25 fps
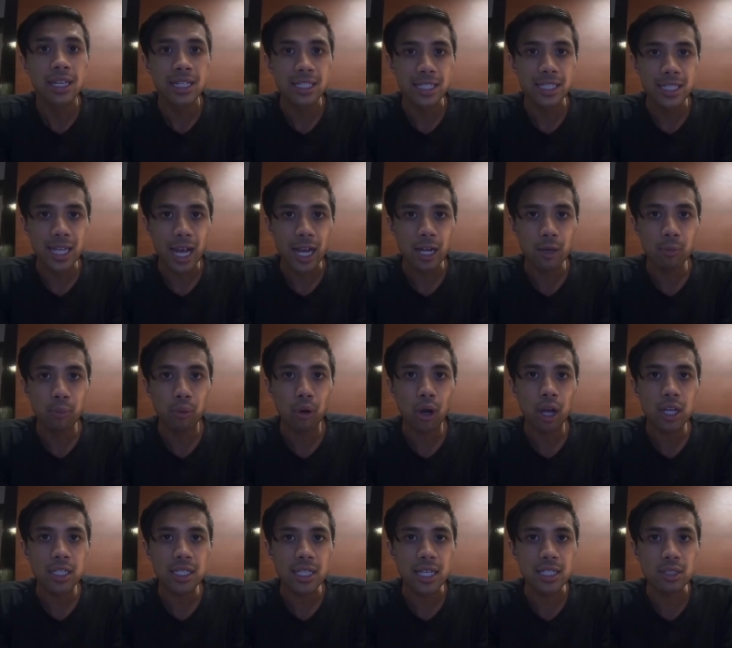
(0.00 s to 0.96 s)
entire
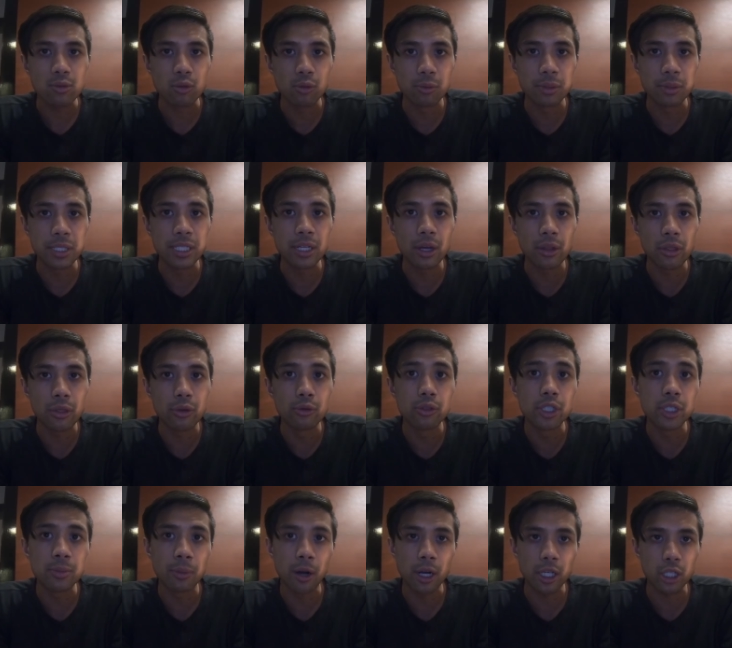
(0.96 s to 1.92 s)
process will be done through
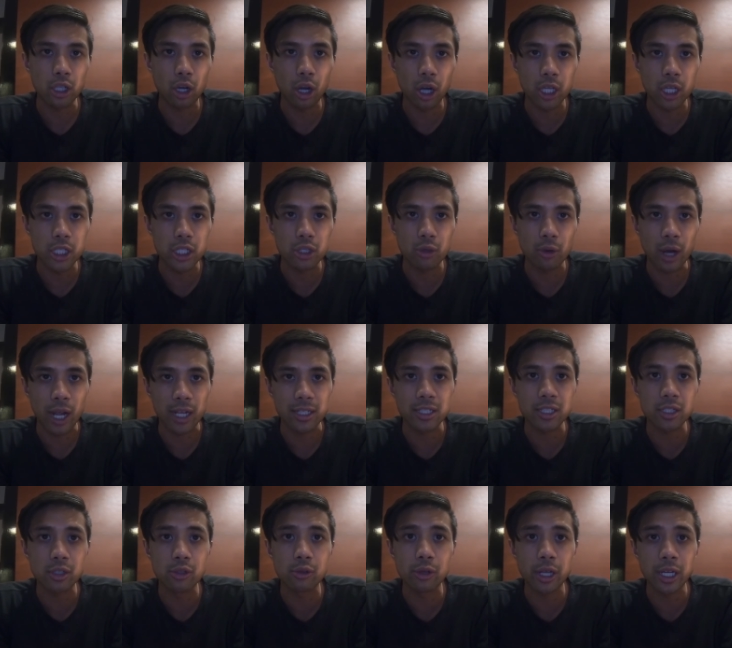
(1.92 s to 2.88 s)
smart
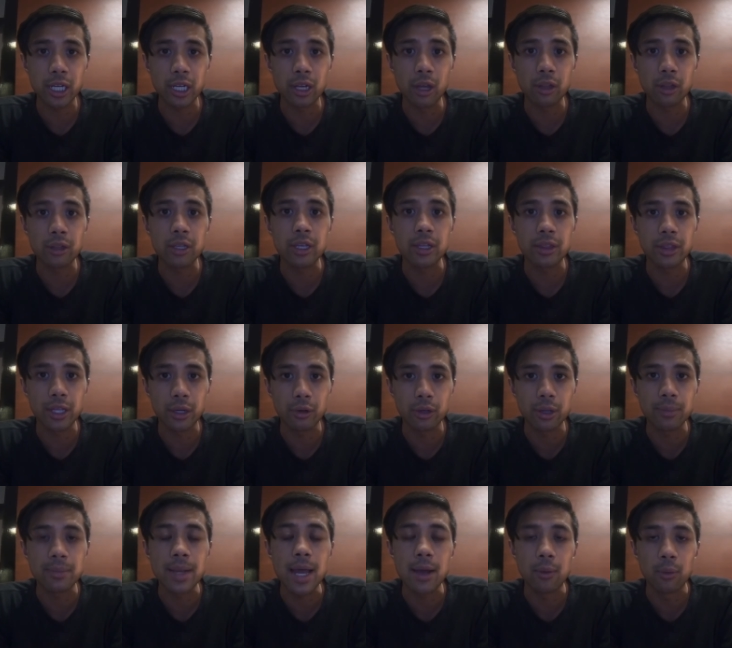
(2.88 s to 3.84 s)
contracts created on the
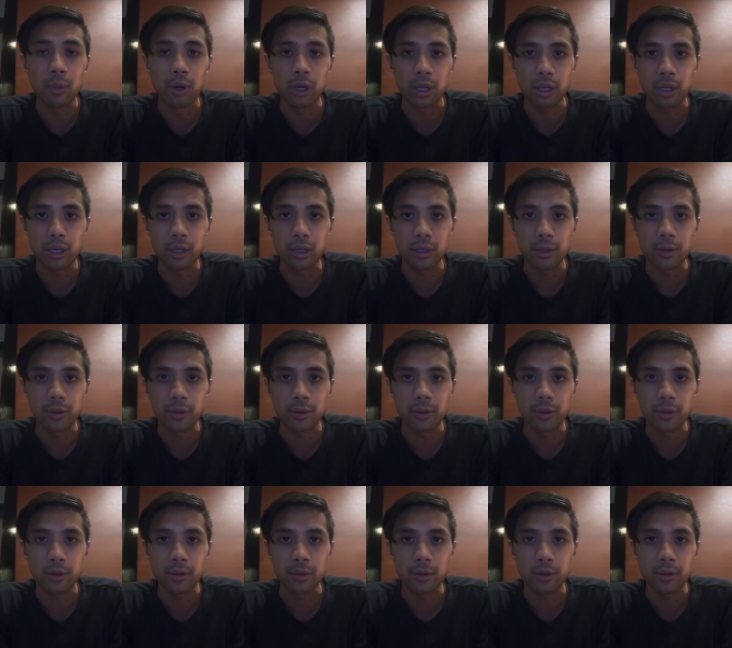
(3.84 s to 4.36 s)
Ethereum network.